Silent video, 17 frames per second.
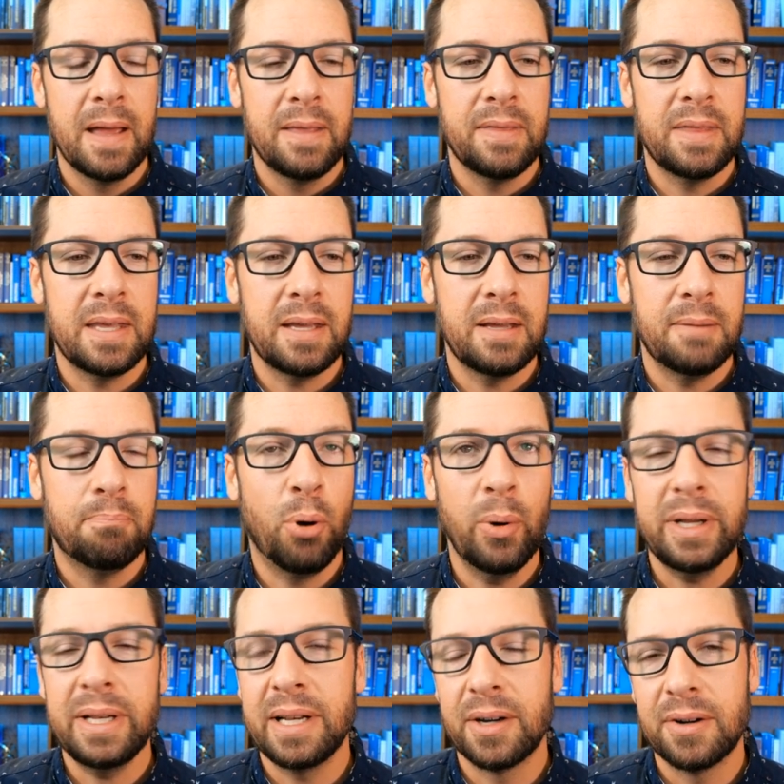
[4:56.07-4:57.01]
The
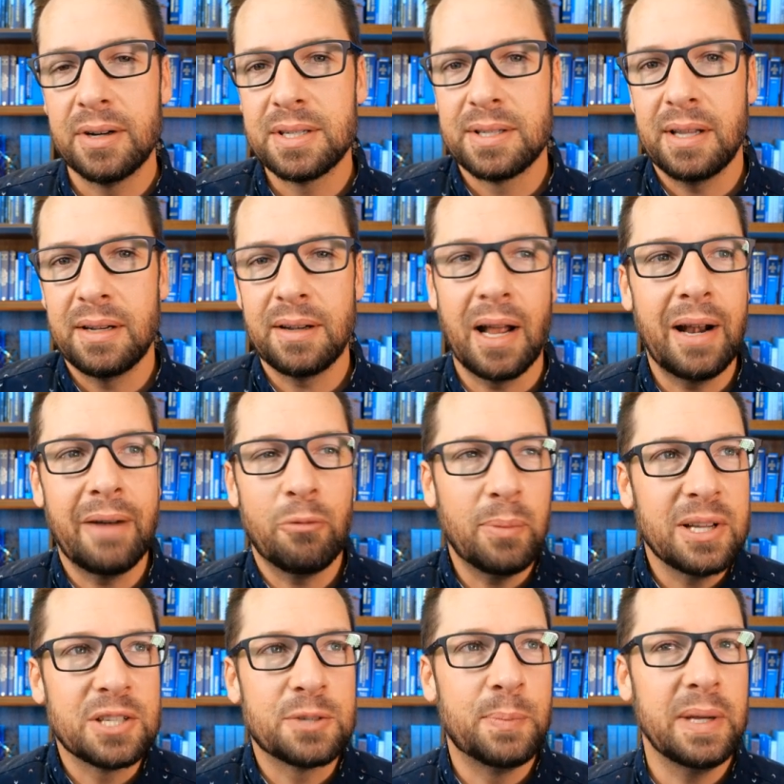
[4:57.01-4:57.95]
point here is that not
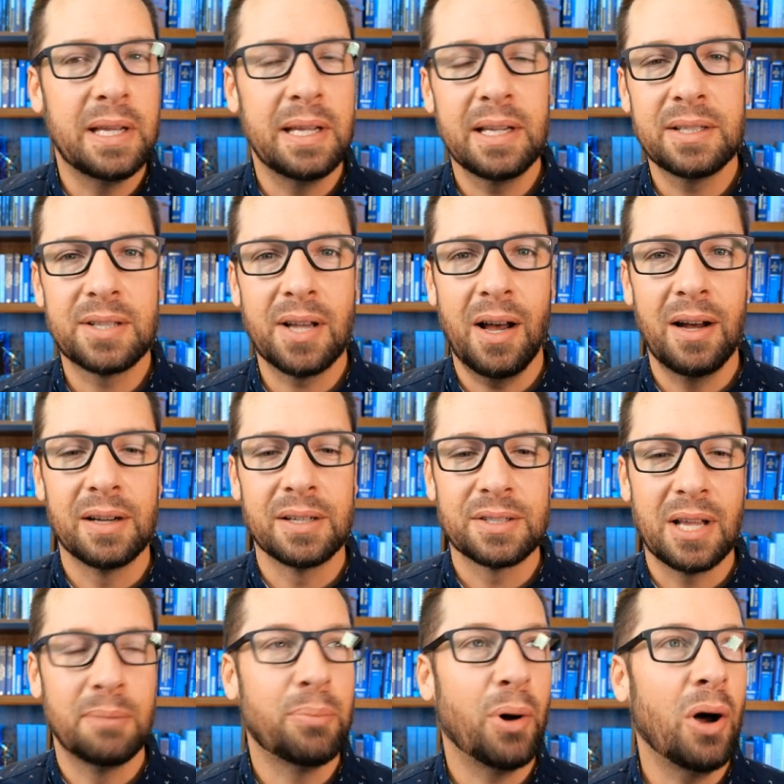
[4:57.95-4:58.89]
everybody's speaking in tongues,
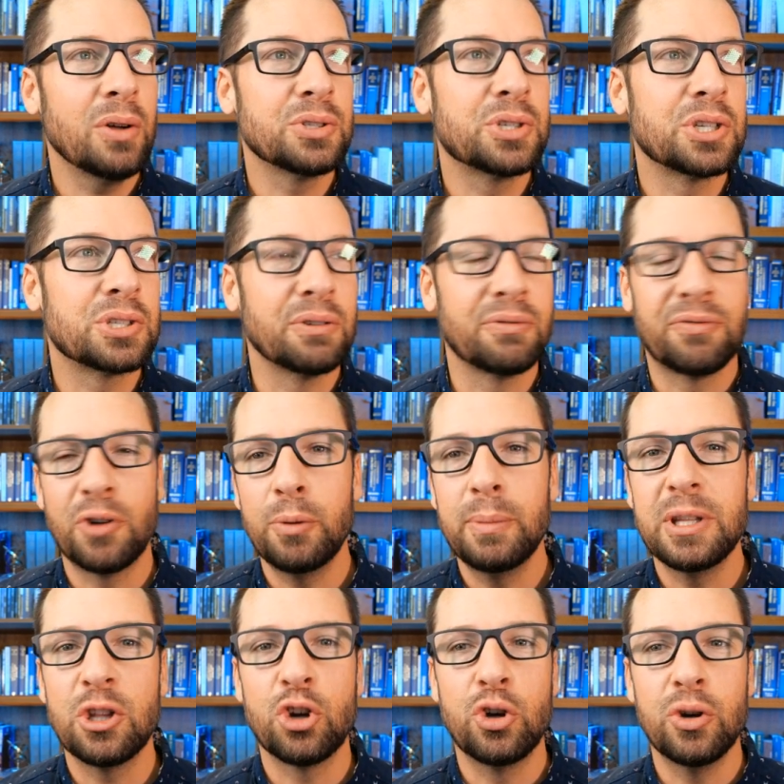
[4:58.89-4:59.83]
and Paul's just
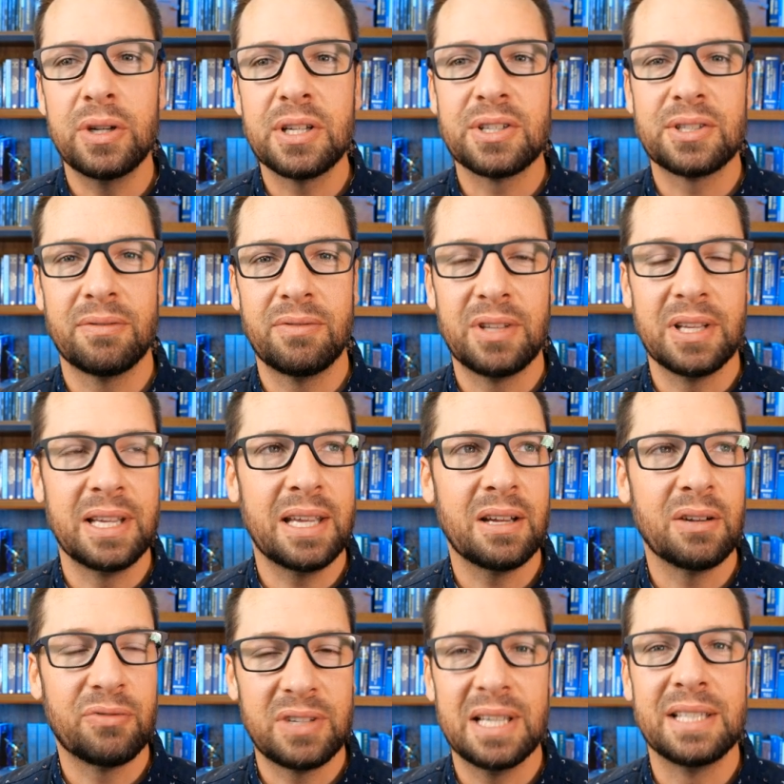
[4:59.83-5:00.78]
affirming the goodness the
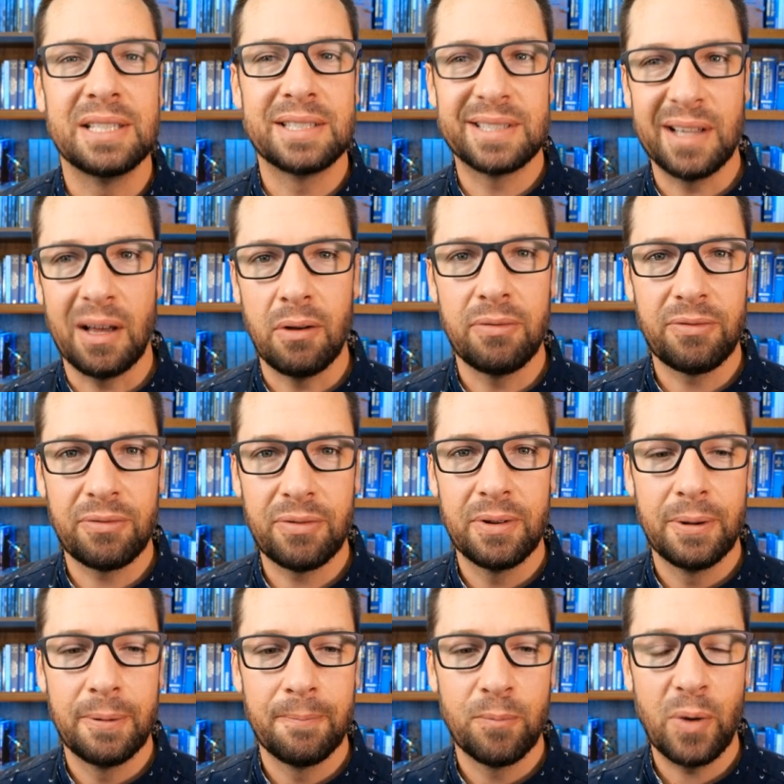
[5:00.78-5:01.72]
gift itself,
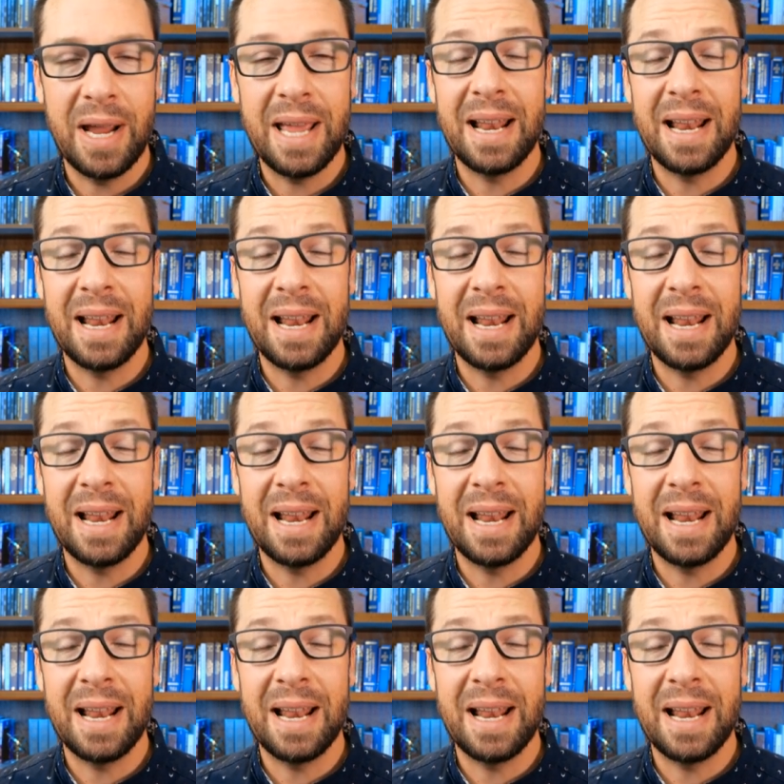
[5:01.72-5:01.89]
right?